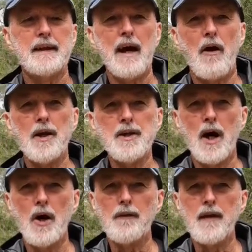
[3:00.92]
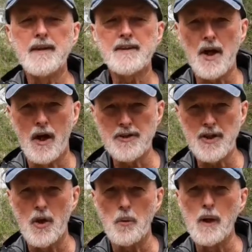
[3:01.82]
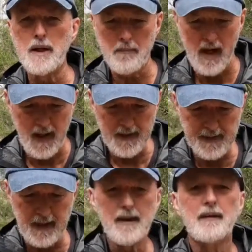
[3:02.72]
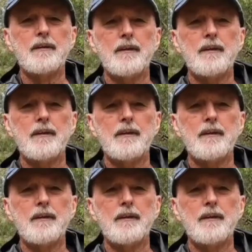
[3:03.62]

Now I know the Soto Windmaster